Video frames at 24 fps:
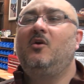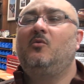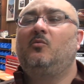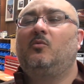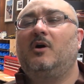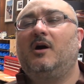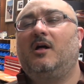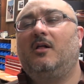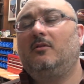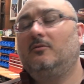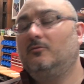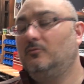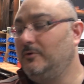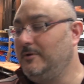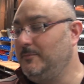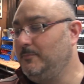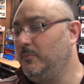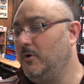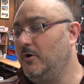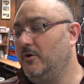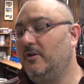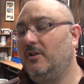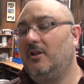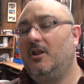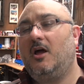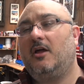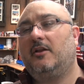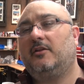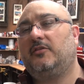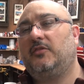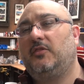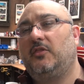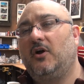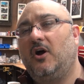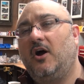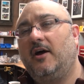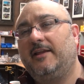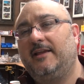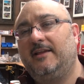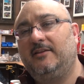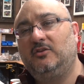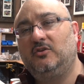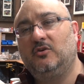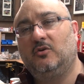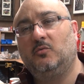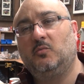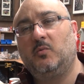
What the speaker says: Well, we put a lot of thought into it.